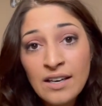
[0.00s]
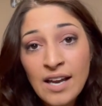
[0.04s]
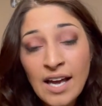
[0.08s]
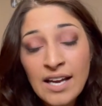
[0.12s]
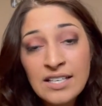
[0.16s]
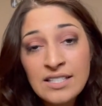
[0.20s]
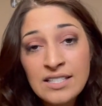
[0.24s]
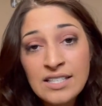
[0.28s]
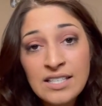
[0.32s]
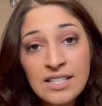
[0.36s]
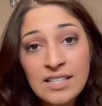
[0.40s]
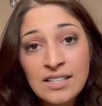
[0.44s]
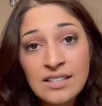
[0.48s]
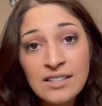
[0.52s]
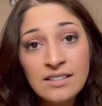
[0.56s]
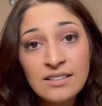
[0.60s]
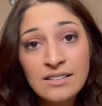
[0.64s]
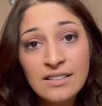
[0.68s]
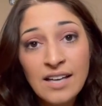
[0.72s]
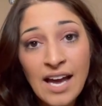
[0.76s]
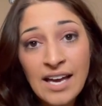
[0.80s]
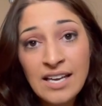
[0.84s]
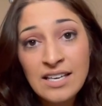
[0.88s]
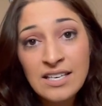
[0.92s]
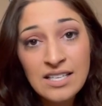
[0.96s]

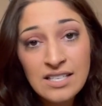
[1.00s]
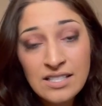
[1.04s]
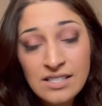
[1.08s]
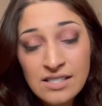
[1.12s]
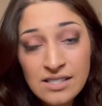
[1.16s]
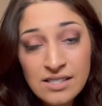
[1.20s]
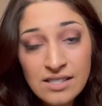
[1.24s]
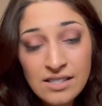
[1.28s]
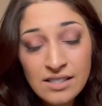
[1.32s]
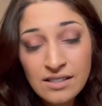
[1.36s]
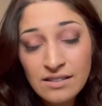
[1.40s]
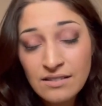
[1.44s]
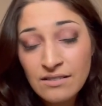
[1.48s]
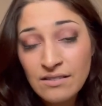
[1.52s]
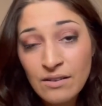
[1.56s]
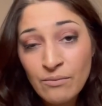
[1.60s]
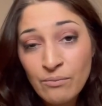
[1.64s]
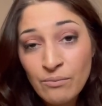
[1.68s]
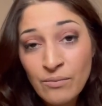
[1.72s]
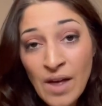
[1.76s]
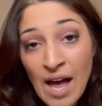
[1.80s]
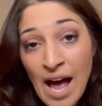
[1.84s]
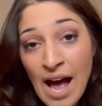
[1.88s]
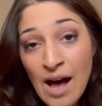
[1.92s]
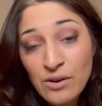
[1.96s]
1990s
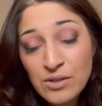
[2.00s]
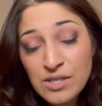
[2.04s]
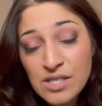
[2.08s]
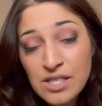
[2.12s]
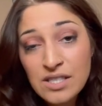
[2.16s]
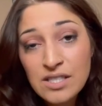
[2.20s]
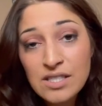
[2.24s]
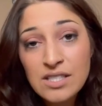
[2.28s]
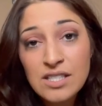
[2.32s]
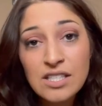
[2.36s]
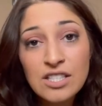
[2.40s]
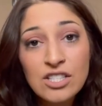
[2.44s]
houses.